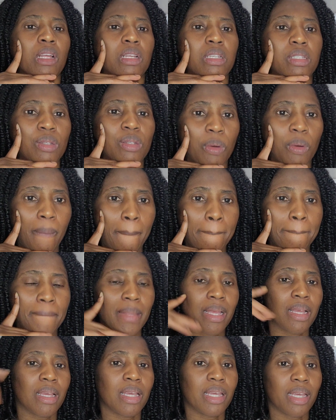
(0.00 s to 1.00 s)
So
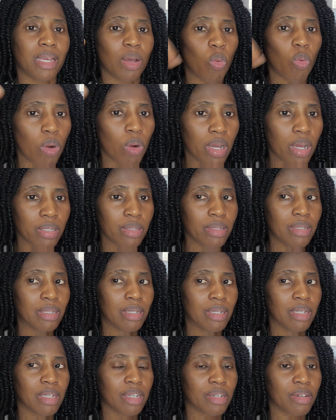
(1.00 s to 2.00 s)
1
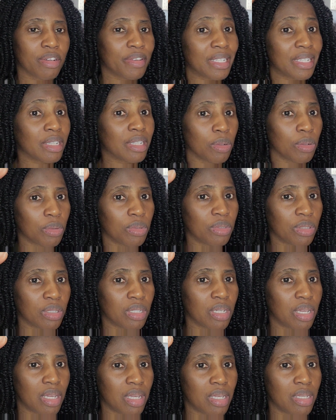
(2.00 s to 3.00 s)
credit load
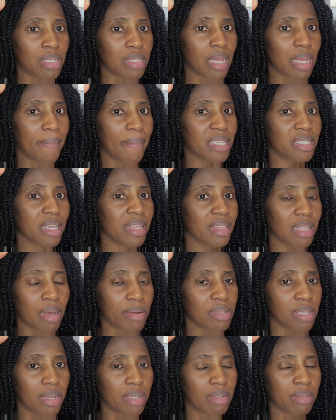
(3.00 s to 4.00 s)
is about
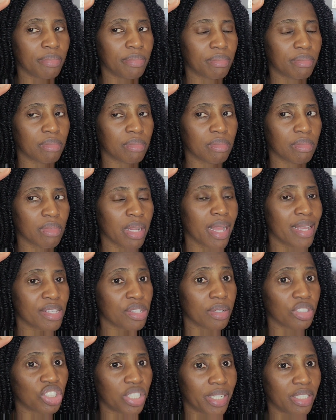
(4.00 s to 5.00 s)
1,000 and
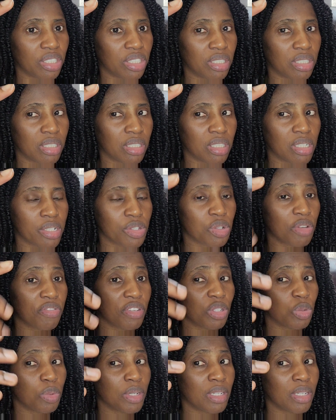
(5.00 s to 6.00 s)
some change. So if
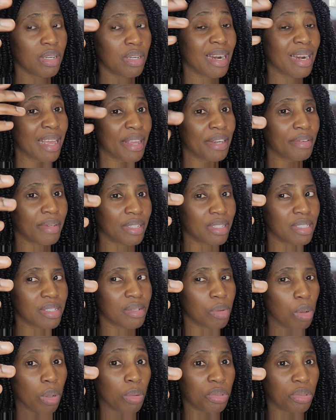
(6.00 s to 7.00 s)
you're doing 9 credit
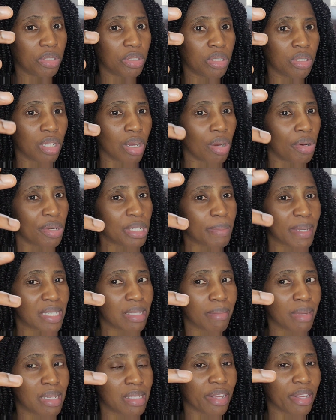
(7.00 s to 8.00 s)
load course per
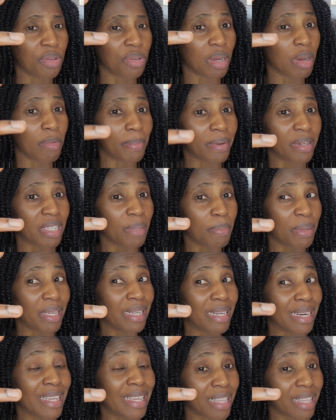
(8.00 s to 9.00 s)
semester, you're apparently
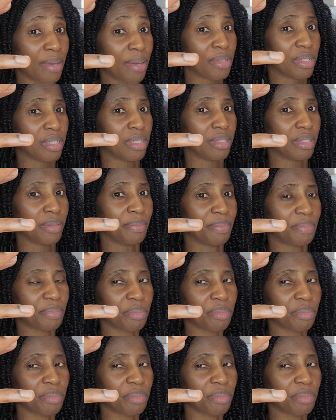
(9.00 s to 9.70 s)
paying 9,000